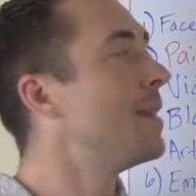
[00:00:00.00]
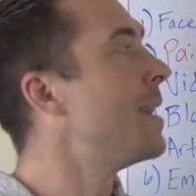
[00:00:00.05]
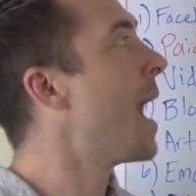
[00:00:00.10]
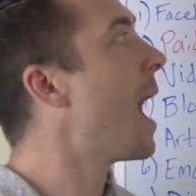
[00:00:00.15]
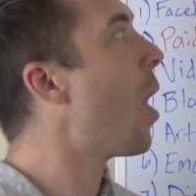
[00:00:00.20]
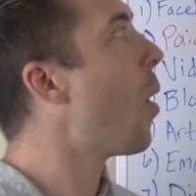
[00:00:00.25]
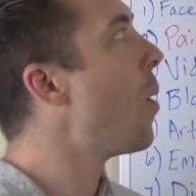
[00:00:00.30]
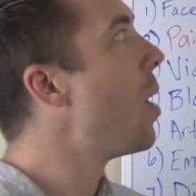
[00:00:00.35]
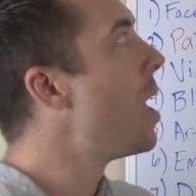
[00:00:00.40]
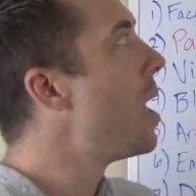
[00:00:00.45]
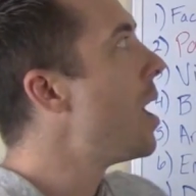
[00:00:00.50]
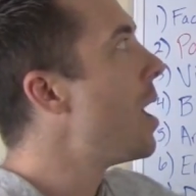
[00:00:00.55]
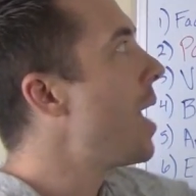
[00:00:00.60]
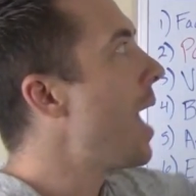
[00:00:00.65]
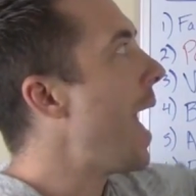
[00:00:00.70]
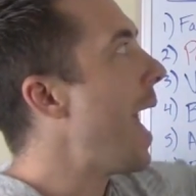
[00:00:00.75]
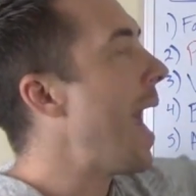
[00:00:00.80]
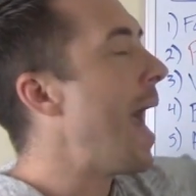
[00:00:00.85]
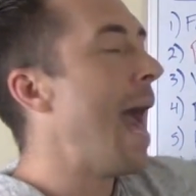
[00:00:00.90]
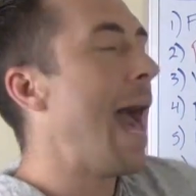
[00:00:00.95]
Now,
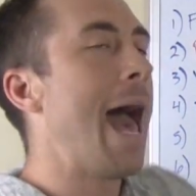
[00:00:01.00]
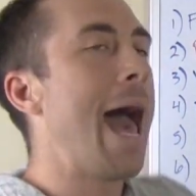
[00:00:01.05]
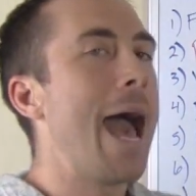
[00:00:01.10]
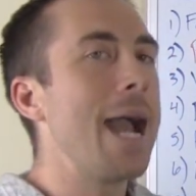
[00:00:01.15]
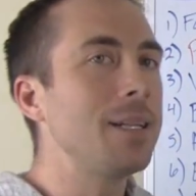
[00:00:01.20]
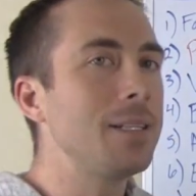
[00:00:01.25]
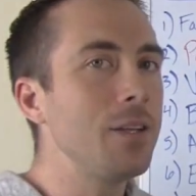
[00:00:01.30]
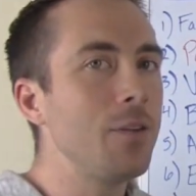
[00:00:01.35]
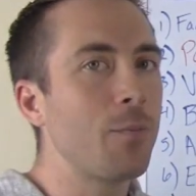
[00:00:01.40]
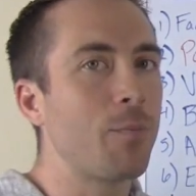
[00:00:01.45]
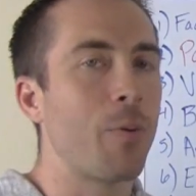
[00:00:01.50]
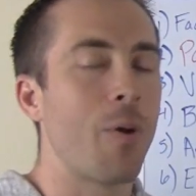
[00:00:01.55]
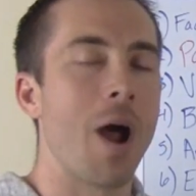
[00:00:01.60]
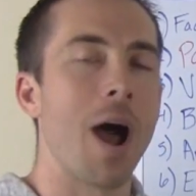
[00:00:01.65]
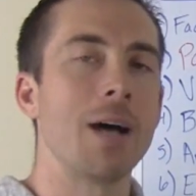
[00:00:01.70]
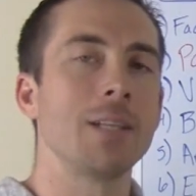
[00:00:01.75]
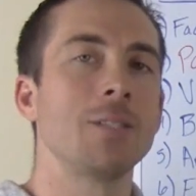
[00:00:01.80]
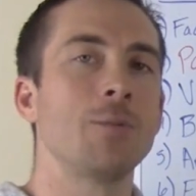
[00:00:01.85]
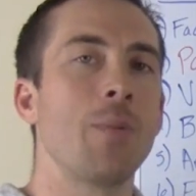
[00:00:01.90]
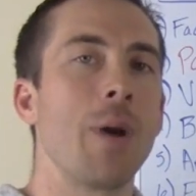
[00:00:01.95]
active
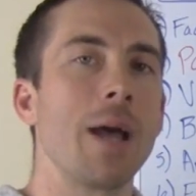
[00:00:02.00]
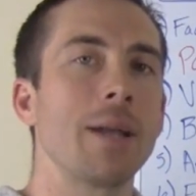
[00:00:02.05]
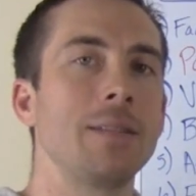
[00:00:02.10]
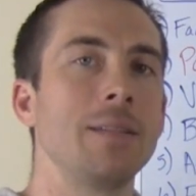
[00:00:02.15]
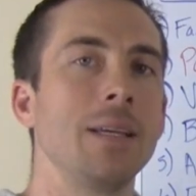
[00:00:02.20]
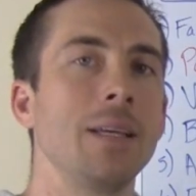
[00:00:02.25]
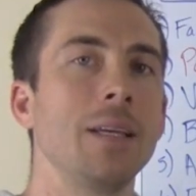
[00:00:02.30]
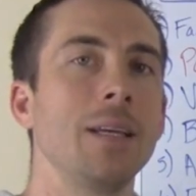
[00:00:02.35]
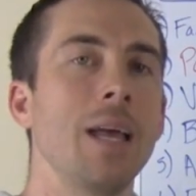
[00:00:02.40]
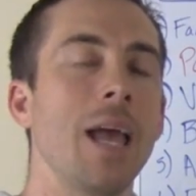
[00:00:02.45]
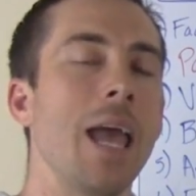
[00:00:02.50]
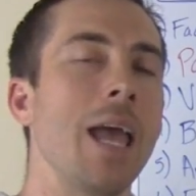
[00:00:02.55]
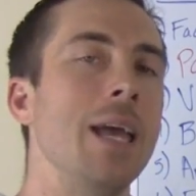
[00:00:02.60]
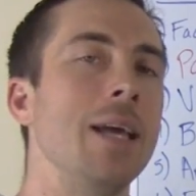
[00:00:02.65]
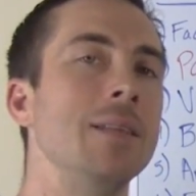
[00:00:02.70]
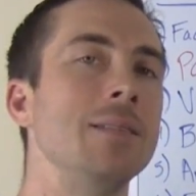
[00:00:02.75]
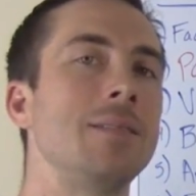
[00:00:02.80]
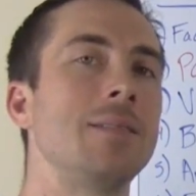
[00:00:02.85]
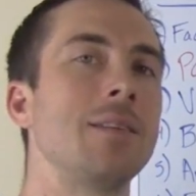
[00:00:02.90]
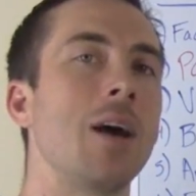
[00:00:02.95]
prospecting
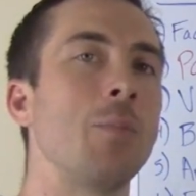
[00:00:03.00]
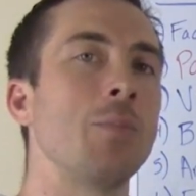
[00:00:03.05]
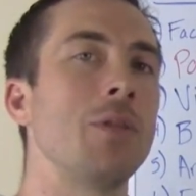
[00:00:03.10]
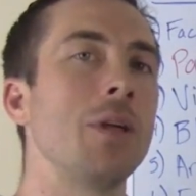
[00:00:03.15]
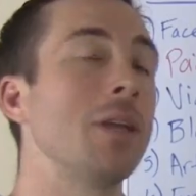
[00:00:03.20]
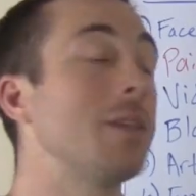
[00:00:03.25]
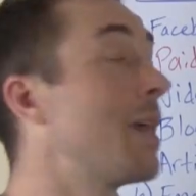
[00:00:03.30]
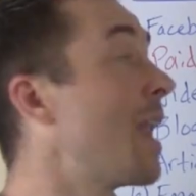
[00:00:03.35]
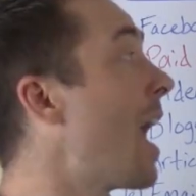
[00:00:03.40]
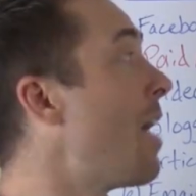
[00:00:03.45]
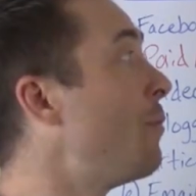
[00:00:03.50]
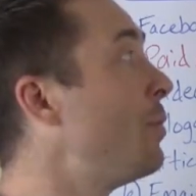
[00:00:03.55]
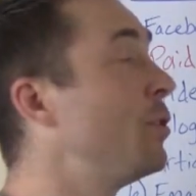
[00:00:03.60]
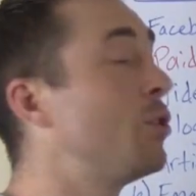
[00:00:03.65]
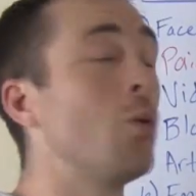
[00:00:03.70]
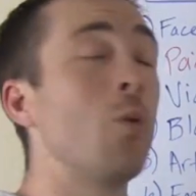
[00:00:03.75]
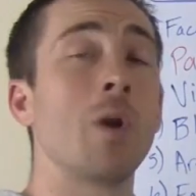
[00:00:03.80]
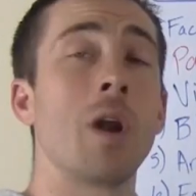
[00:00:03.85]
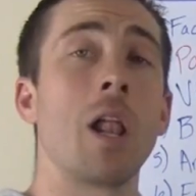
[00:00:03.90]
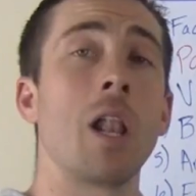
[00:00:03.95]
is something that I've been
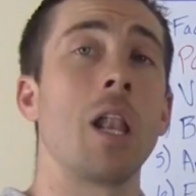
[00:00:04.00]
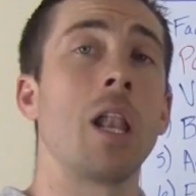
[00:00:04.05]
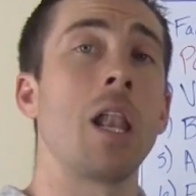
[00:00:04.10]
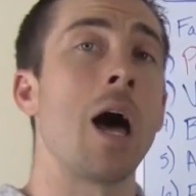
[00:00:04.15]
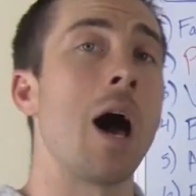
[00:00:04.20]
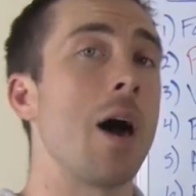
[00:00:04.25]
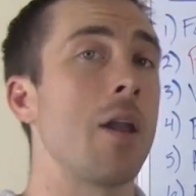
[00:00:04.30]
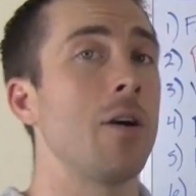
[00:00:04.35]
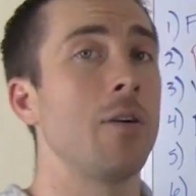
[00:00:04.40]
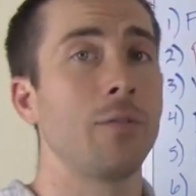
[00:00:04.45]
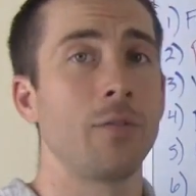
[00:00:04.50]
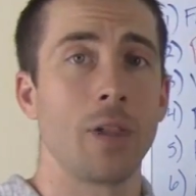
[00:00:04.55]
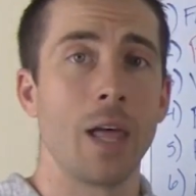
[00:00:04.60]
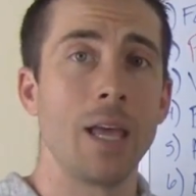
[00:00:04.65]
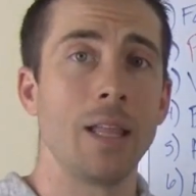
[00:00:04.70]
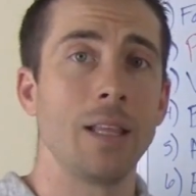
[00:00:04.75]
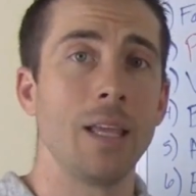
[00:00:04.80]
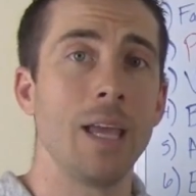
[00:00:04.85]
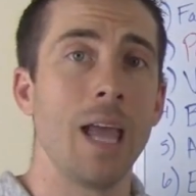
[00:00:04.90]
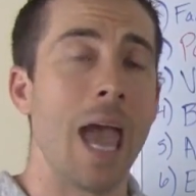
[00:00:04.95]
doing a lot of
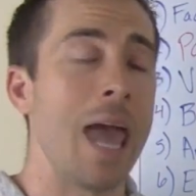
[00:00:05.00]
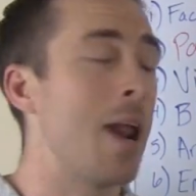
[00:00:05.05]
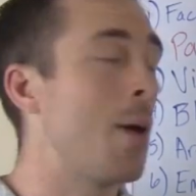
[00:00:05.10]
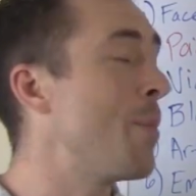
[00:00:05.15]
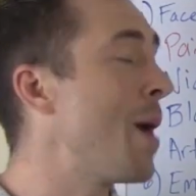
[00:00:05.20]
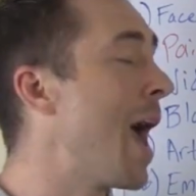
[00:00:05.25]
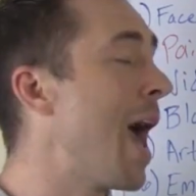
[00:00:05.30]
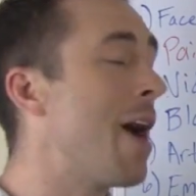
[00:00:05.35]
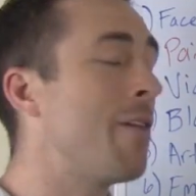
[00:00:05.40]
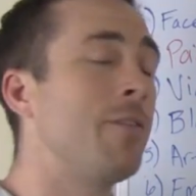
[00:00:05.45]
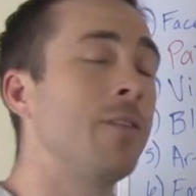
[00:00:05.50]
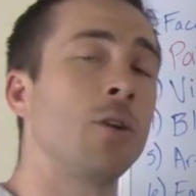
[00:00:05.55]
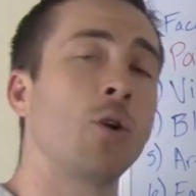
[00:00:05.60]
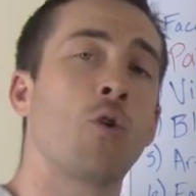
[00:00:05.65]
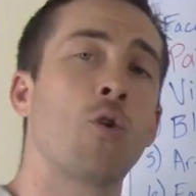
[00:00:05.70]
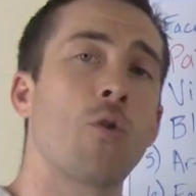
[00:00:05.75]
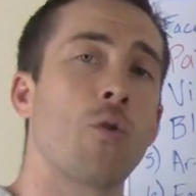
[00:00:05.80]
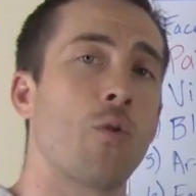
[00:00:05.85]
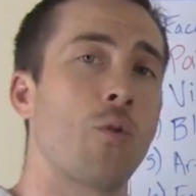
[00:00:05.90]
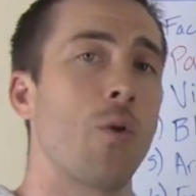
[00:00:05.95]
lately, and I'm having
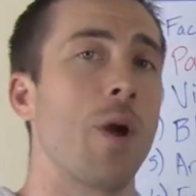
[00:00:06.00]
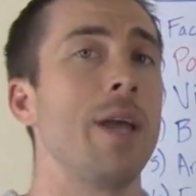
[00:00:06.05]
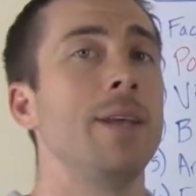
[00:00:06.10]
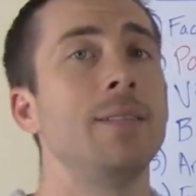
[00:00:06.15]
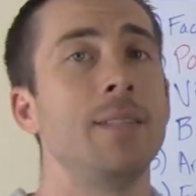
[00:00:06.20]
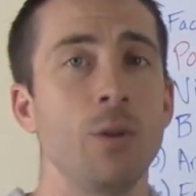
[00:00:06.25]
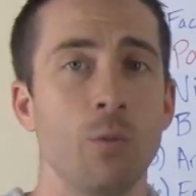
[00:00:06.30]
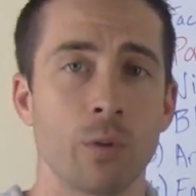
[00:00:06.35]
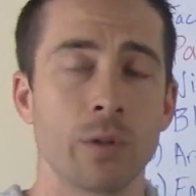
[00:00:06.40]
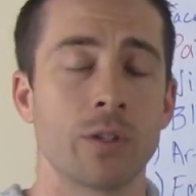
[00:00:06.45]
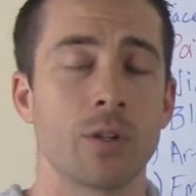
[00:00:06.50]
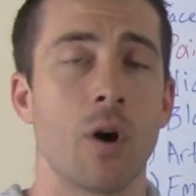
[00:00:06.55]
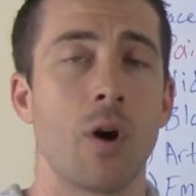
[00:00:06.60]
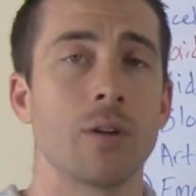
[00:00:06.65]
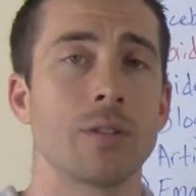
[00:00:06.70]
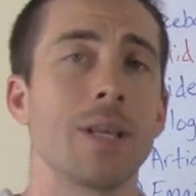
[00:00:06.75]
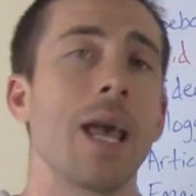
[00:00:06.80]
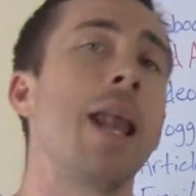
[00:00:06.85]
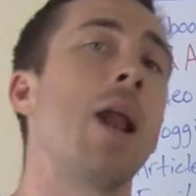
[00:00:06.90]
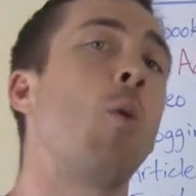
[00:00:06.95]
crazy
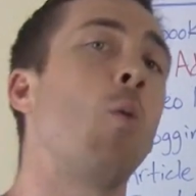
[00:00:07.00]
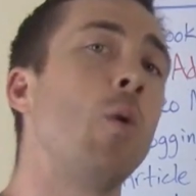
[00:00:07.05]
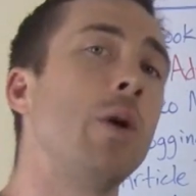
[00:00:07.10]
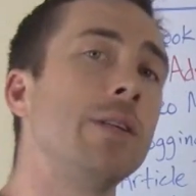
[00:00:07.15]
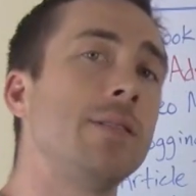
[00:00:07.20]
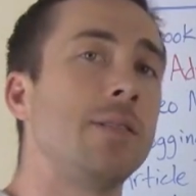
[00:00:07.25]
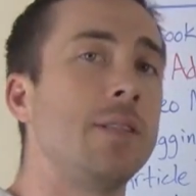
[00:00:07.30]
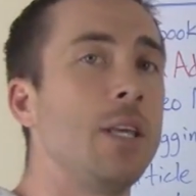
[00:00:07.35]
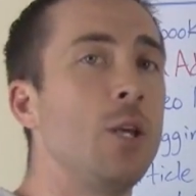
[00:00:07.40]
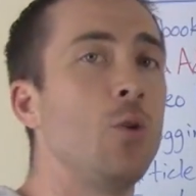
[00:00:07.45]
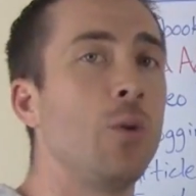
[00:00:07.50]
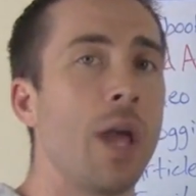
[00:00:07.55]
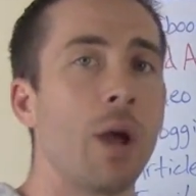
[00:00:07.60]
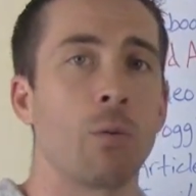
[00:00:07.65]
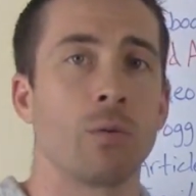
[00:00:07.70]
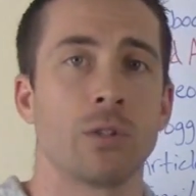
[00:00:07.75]
results, and I want to see you get